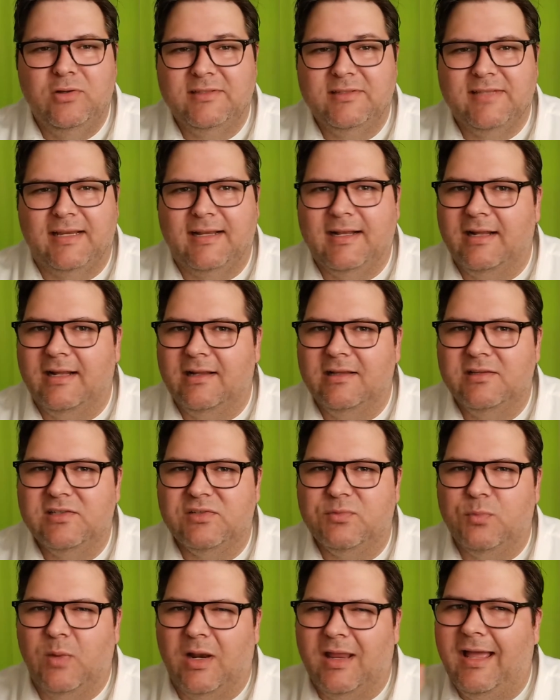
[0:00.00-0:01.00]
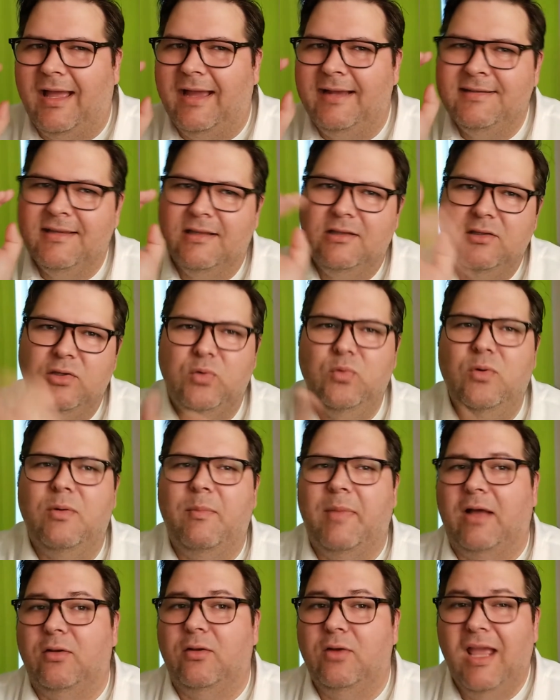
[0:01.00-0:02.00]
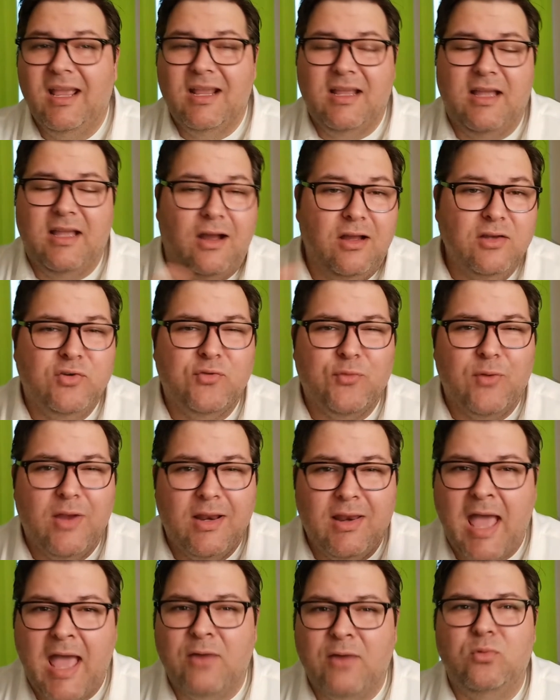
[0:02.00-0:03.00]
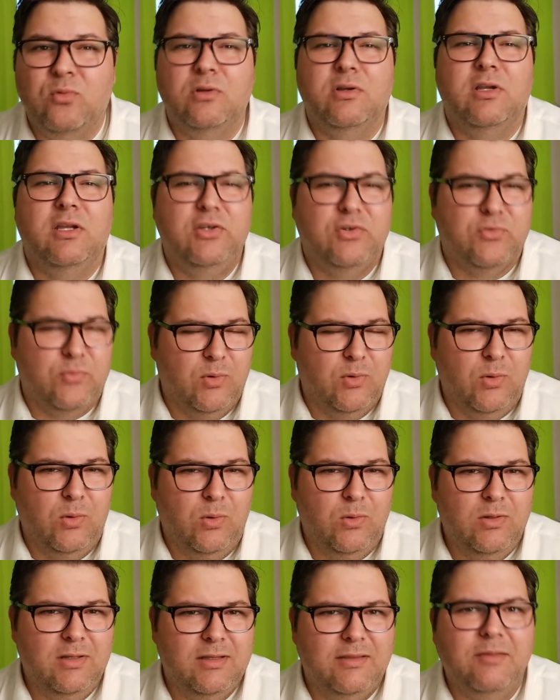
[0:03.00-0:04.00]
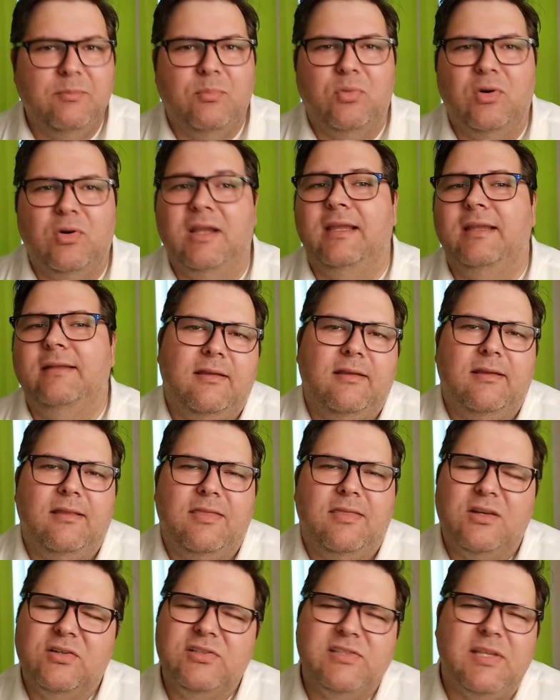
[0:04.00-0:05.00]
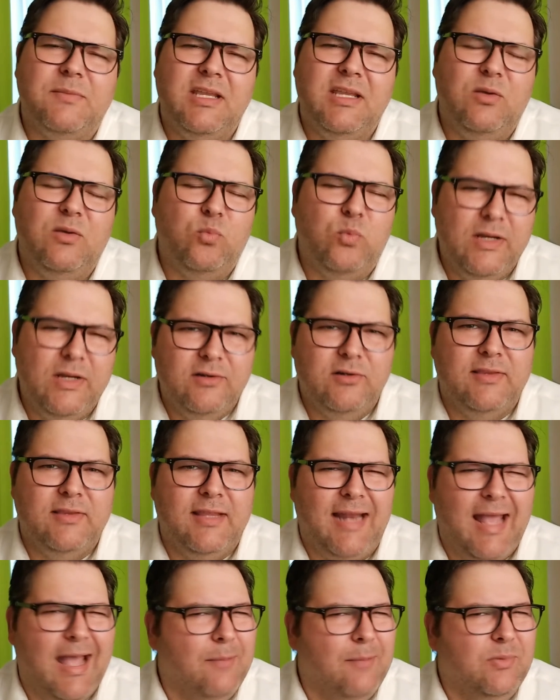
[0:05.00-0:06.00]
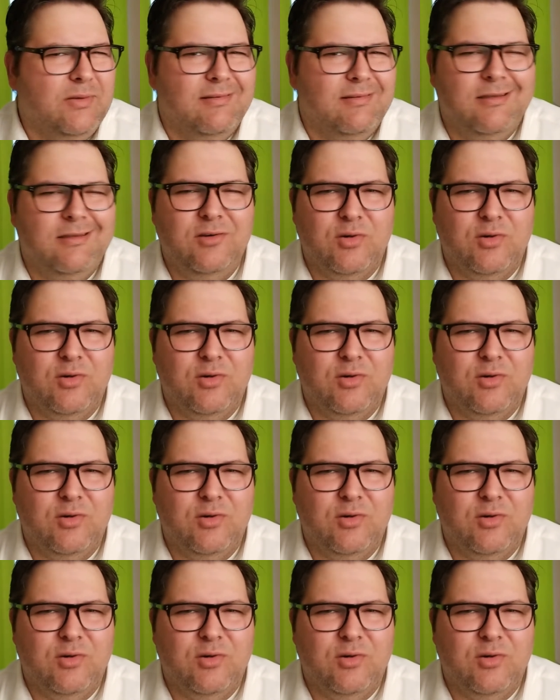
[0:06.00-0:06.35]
psychologist while I tell you about contralateral control in the brain. There's something weird that happens in your